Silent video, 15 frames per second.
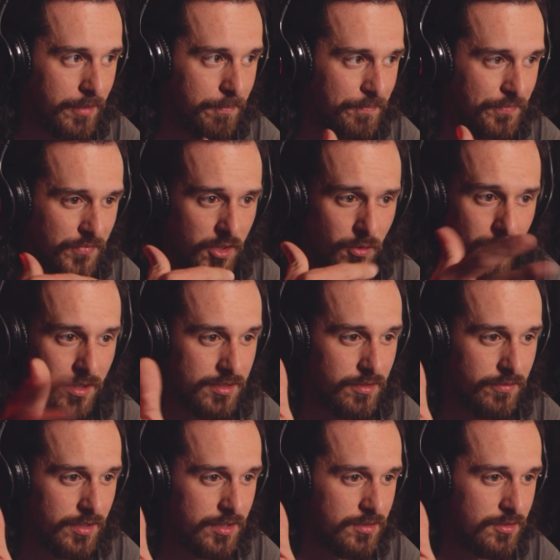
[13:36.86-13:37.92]
but the rest
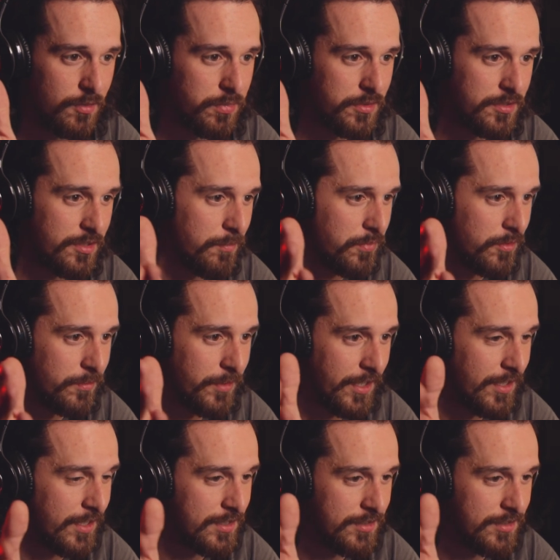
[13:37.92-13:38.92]
of it is super simple, man.